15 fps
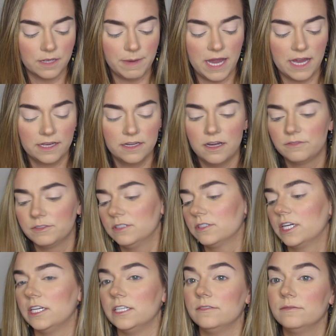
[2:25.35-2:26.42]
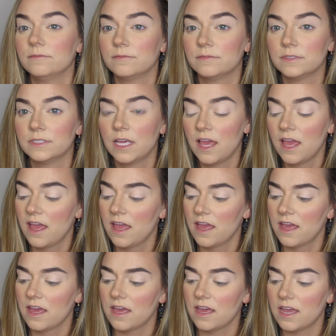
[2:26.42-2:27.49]
I pack it on real good, and
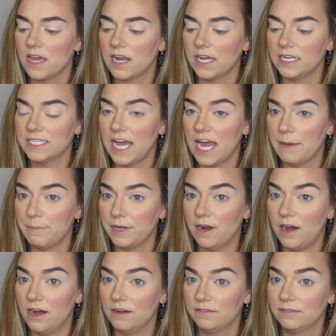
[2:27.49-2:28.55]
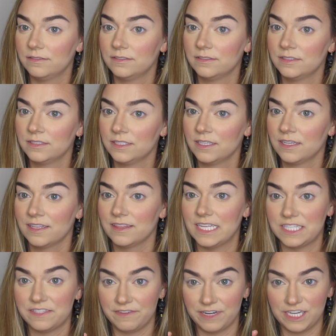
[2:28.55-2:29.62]
I tap it off.
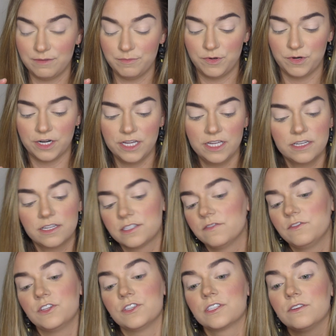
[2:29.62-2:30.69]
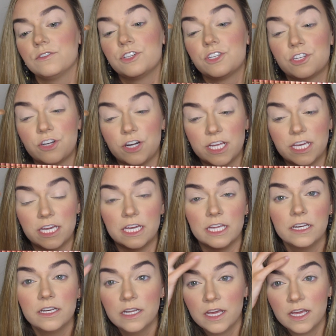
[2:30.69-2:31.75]
That's very important because if you just go straight
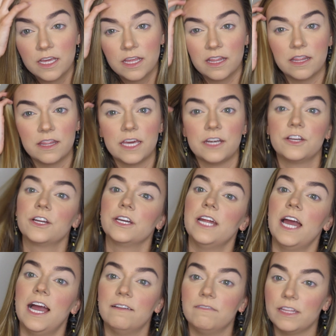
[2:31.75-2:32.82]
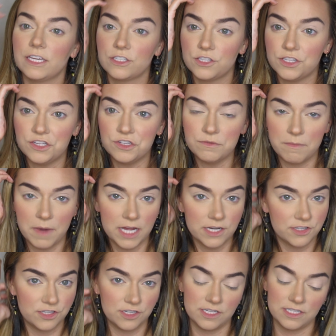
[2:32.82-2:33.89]
in, then you're gonna have like too
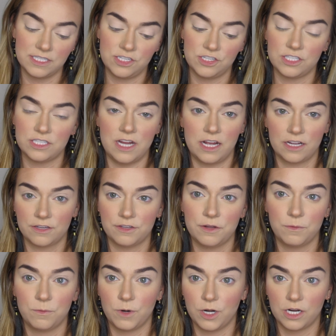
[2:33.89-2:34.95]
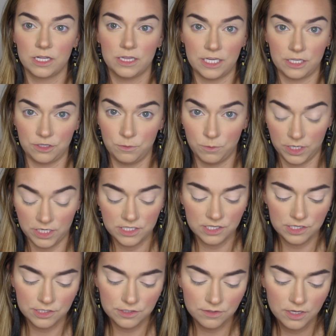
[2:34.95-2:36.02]
much and it's just not gonna work like you want it
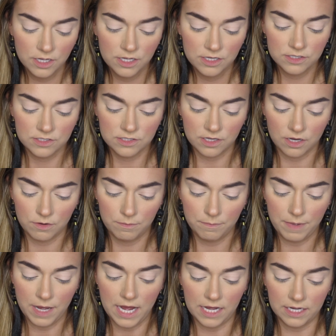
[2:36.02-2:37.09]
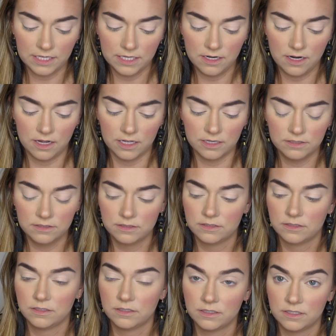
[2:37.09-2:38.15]
to. So pack it on
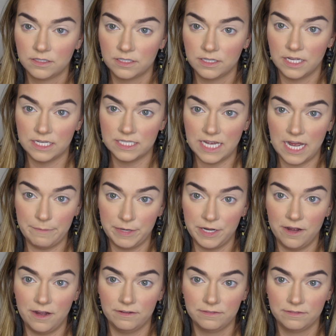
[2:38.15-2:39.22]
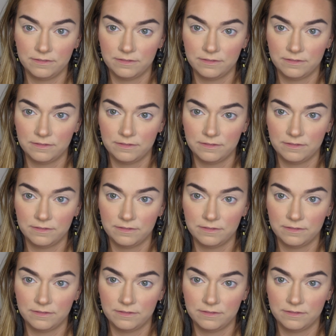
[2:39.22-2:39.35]
and tap it off.